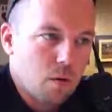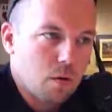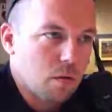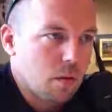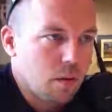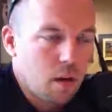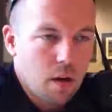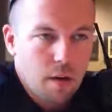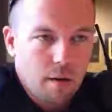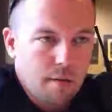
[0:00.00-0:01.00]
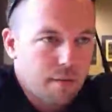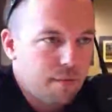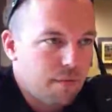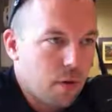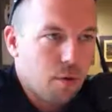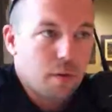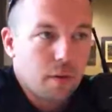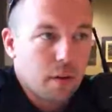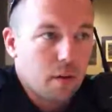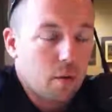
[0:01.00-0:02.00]
are failure
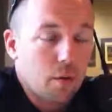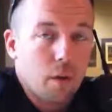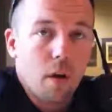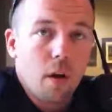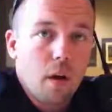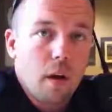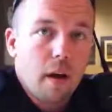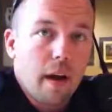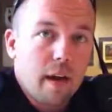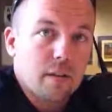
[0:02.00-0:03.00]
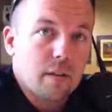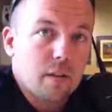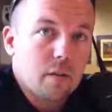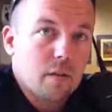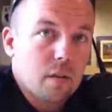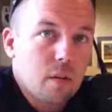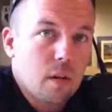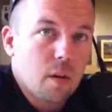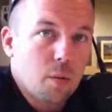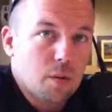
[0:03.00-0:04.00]
to yield accidents,
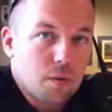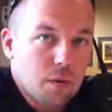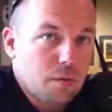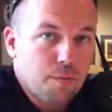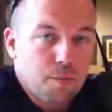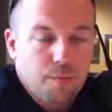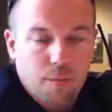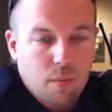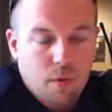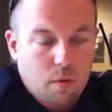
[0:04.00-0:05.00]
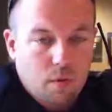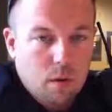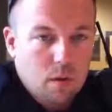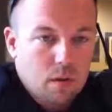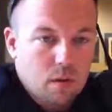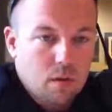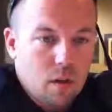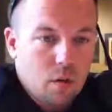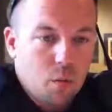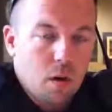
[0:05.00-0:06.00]
which are just, they're
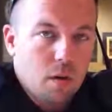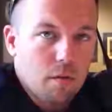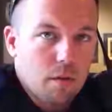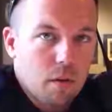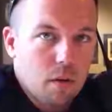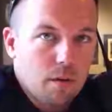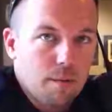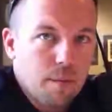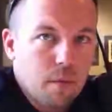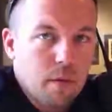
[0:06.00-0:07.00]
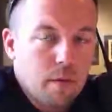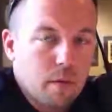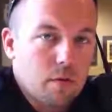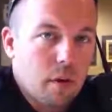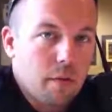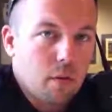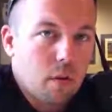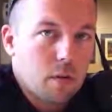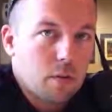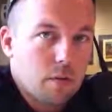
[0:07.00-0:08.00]
just not aware of our traffic
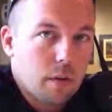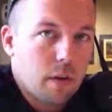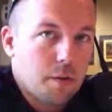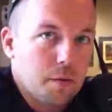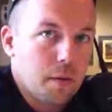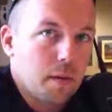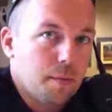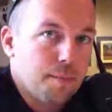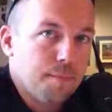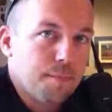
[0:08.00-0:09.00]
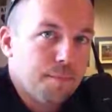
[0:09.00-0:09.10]
laws, like I was saying.